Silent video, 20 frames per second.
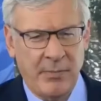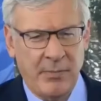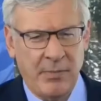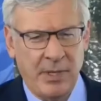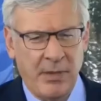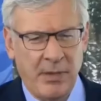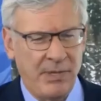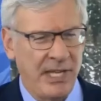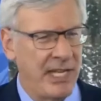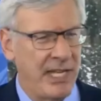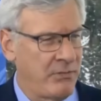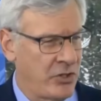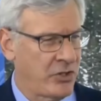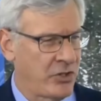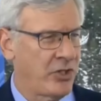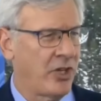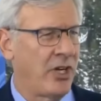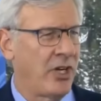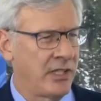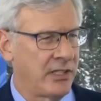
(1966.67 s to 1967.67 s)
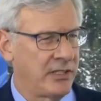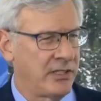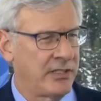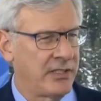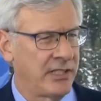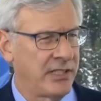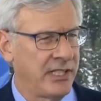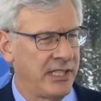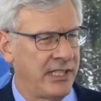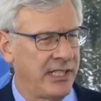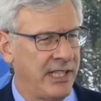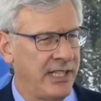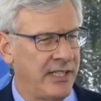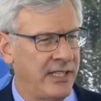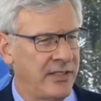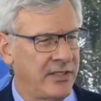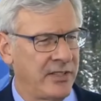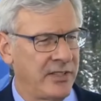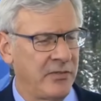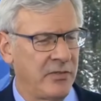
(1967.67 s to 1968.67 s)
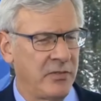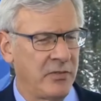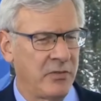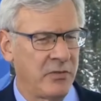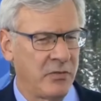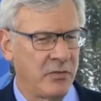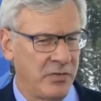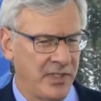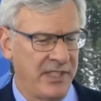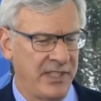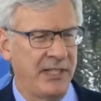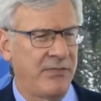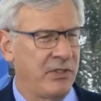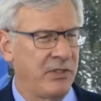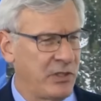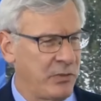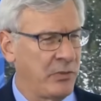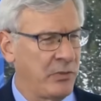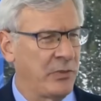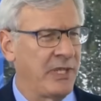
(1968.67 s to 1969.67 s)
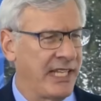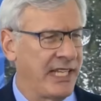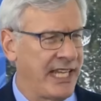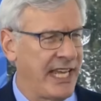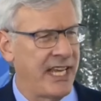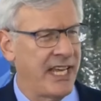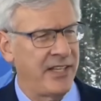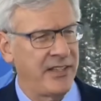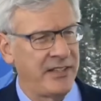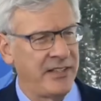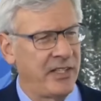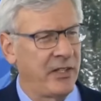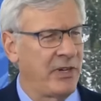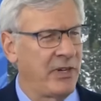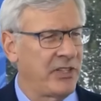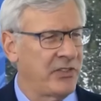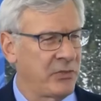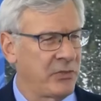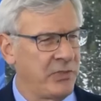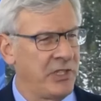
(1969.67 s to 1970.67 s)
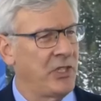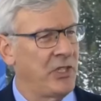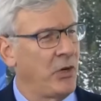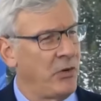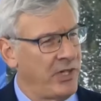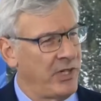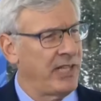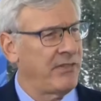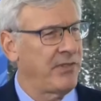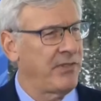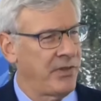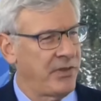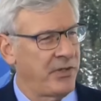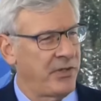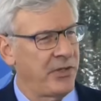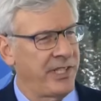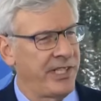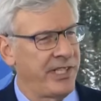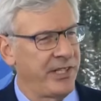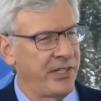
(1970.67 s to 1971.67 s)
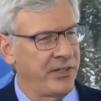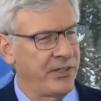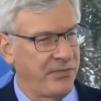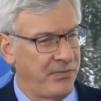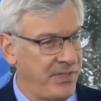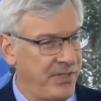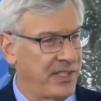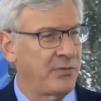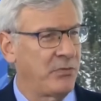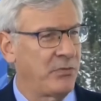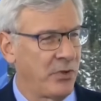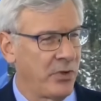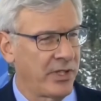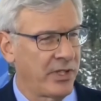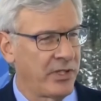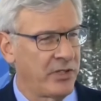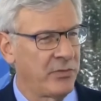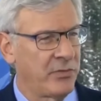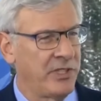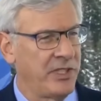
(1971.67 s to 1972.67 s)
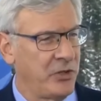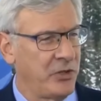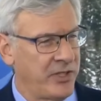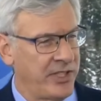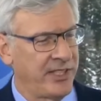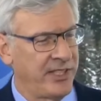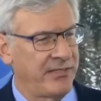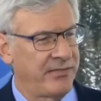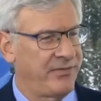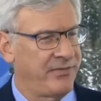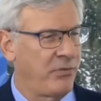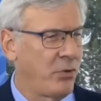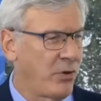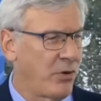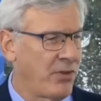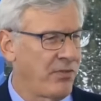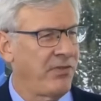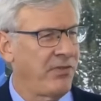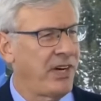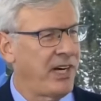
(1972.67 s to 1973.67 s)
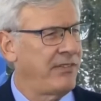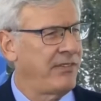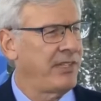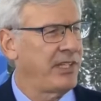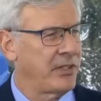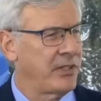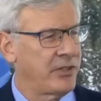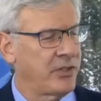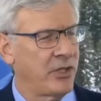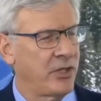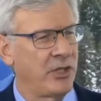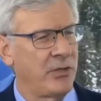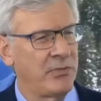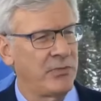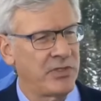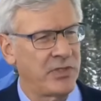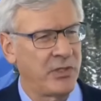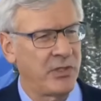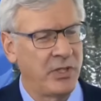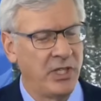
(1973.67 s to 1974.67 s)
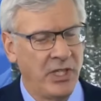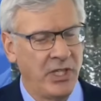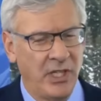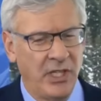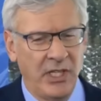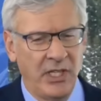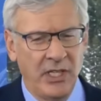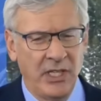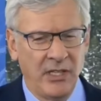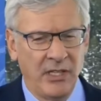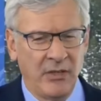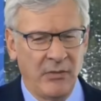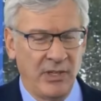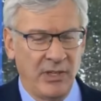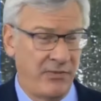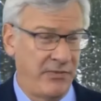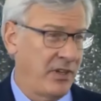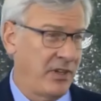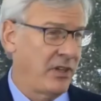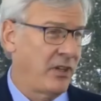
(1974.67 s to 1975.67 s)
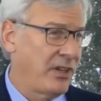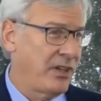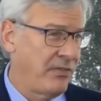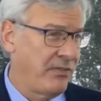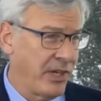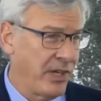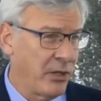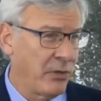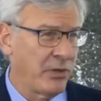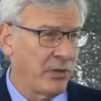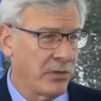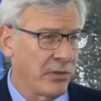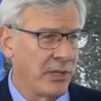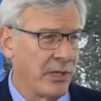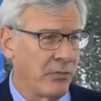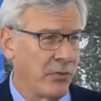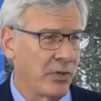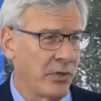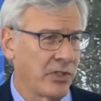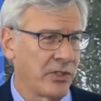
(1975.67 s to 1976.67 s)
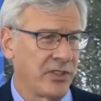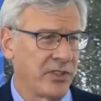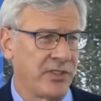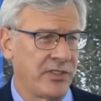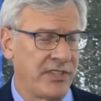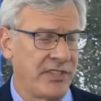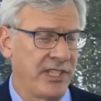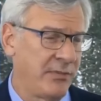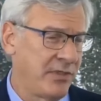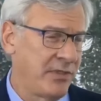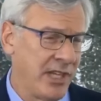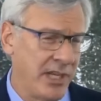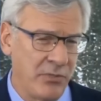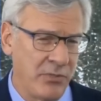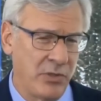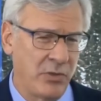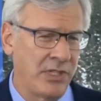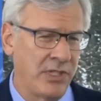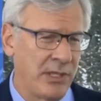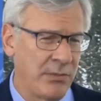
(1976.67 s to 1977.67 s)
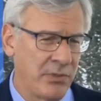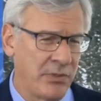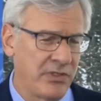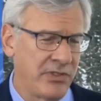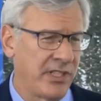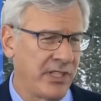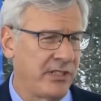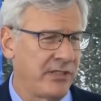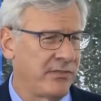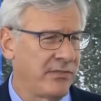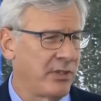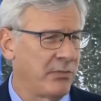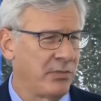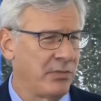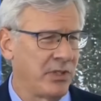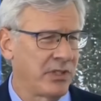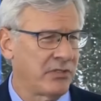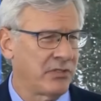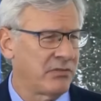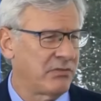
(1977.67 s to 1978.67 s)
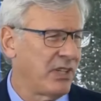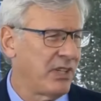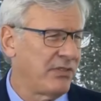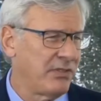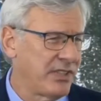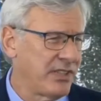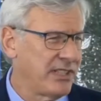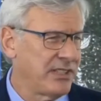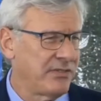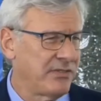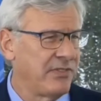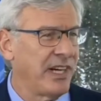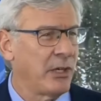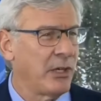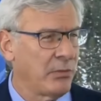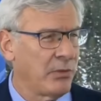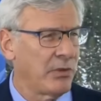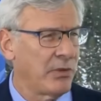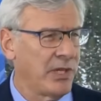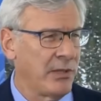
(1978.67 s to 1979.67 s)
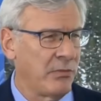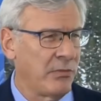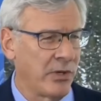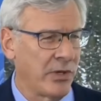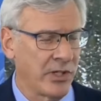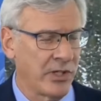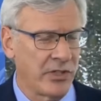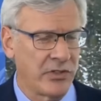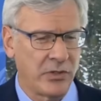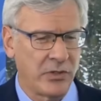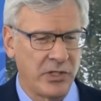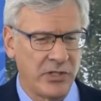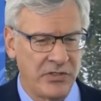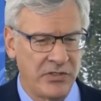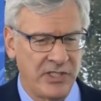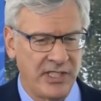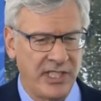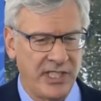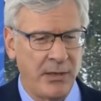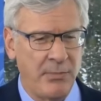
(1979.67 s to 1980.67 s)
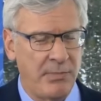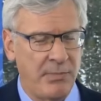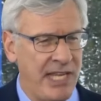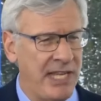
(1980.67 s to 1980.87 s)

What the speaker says: been a payment shock to Canadians, and the difference between Canada and the US is we don't have a 30-year fixed mortgage. We usually have 4 or 5 year terms. So we have a lot of variable rate mortgages at the same time. 20% of our book roughly is variable rate mortgage. So you've